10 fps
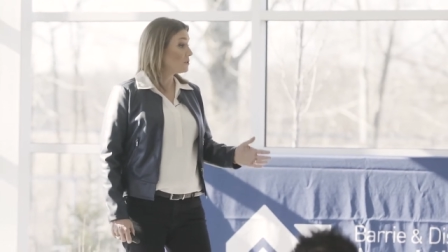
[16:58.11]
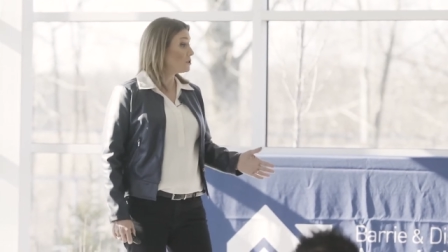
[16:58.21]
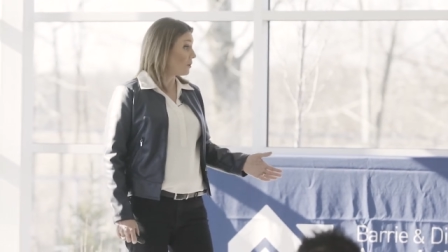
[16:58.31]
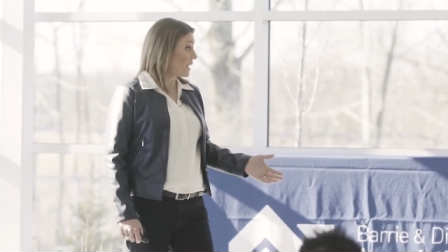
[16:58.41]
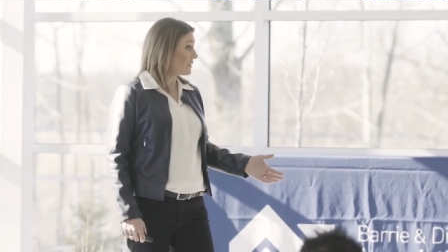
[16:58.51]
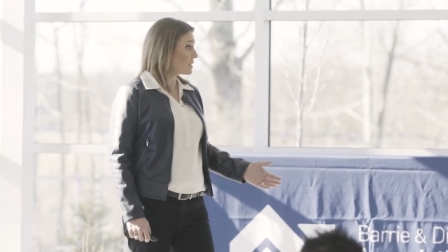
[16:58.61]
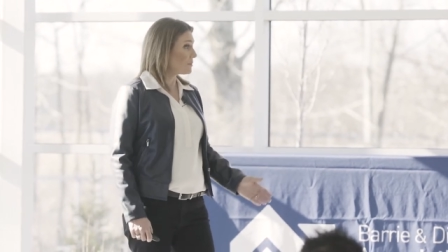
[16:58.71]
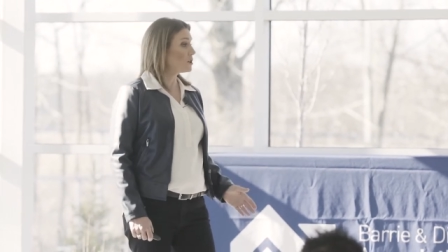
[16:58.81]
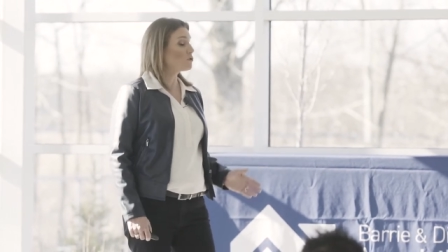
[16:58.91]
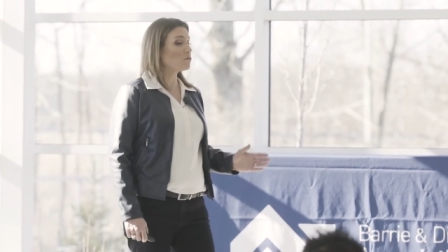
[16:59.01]
You don't have
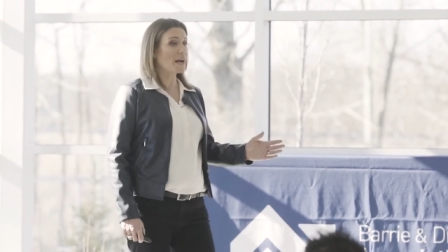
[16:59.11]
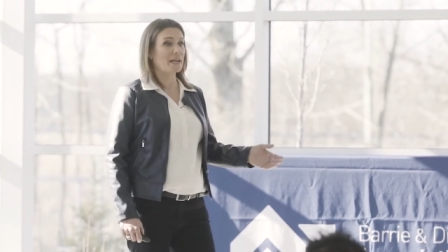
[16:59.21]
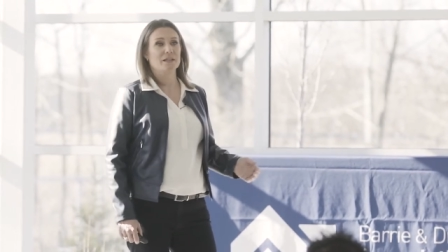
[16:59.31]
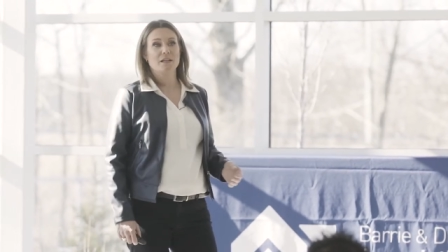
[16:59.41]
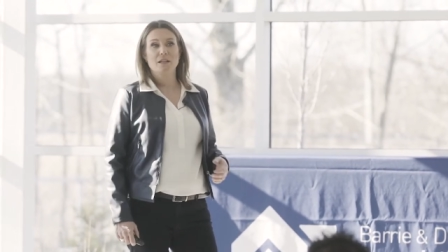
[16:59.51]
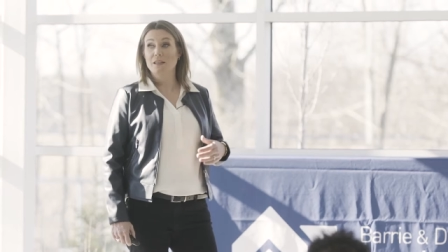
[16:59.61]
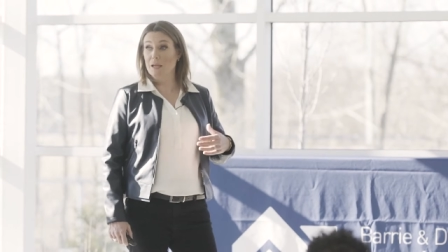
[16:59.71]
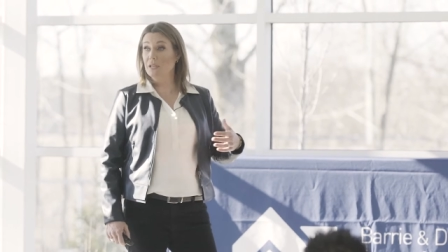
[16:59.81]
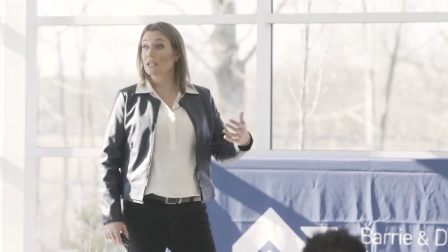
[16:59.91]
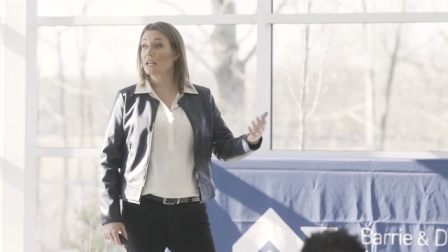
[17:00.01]
somebody? Great.
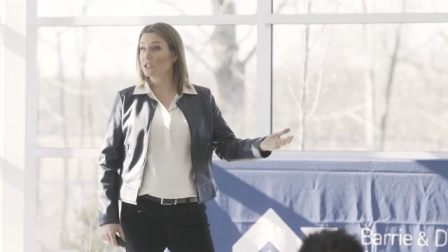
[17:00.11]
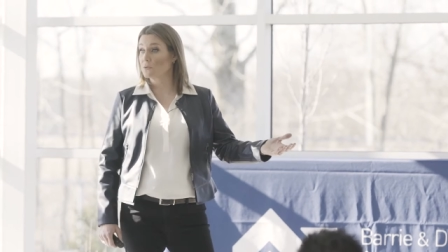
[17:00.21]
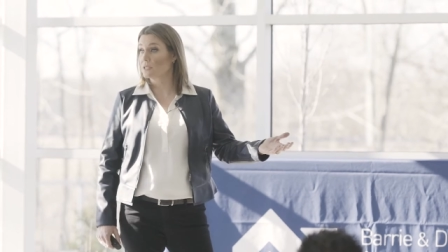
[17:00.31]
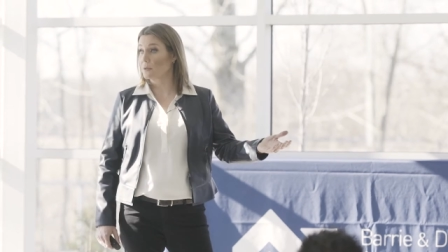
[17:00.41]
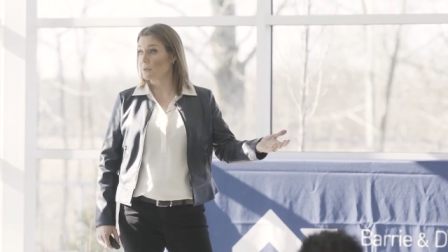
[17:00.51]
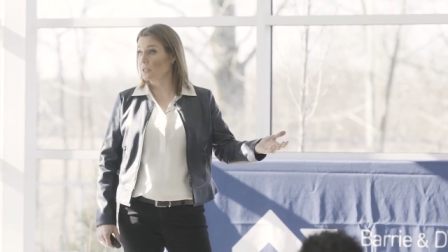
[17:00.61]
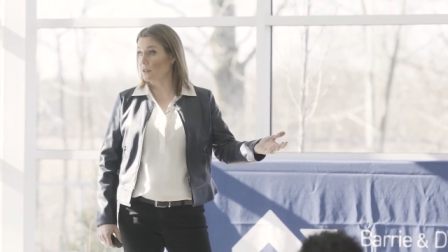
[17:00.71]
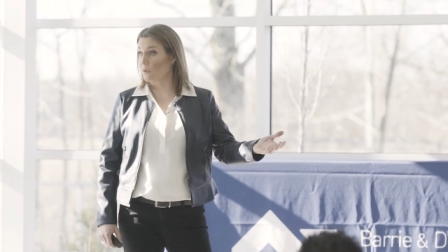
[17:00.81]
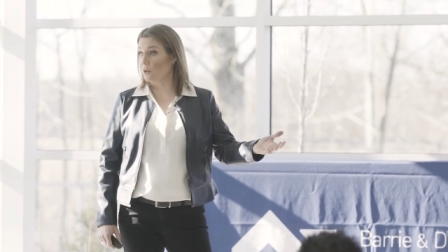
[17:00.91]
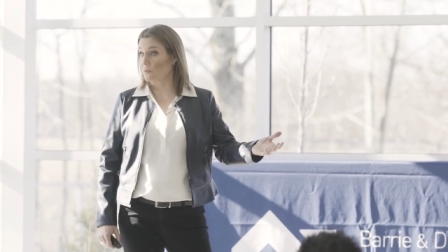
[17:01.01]
Let me connect you with somebody that
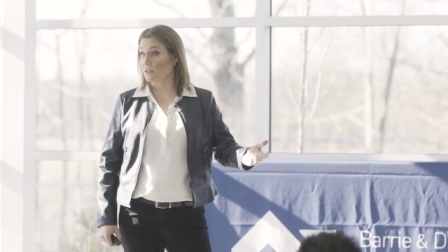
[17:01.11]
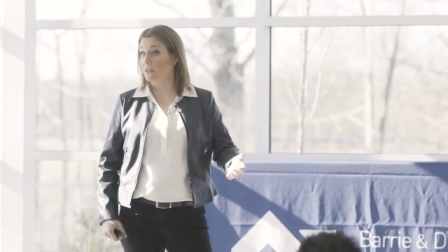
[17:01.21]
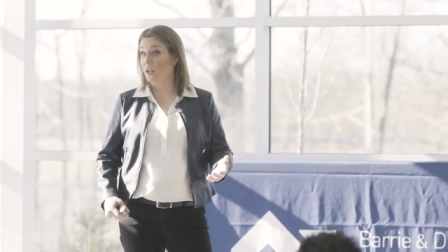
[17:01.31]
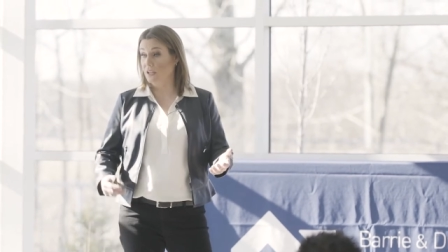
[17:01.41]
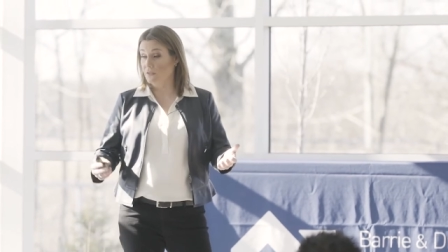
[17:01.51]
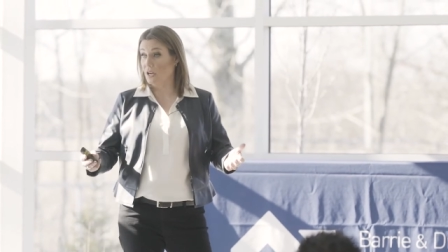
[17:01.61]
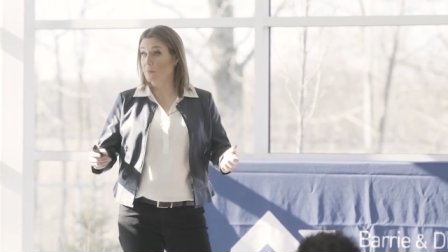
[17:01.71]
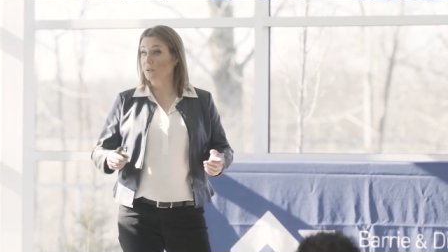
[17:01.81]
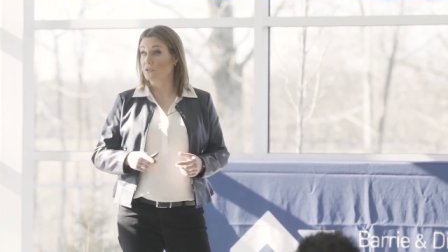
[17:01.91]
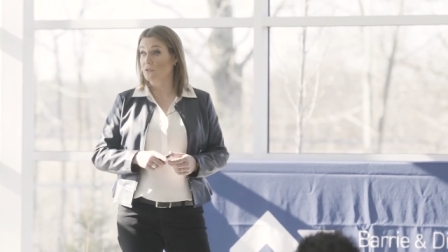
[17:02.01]
I work with. I'll give you a
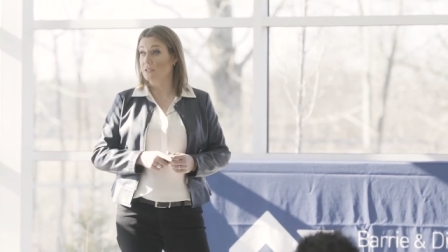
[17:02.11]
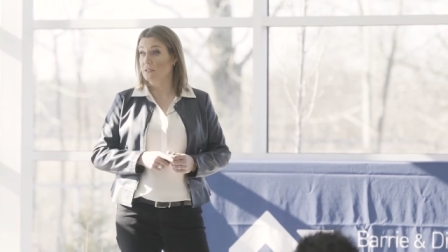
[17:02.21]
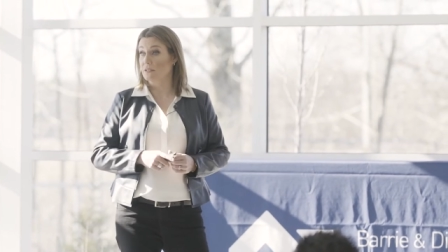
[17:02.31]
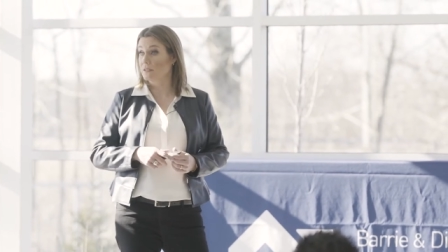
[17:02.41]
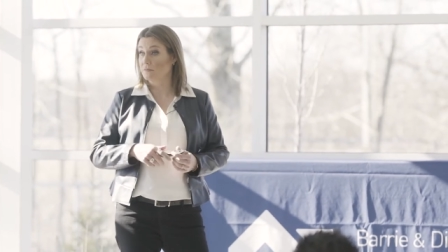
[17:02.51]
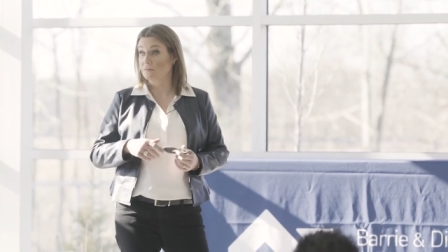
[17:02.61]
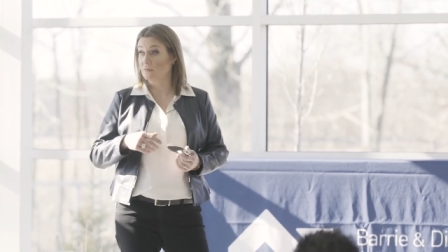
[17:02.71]
couple of choices.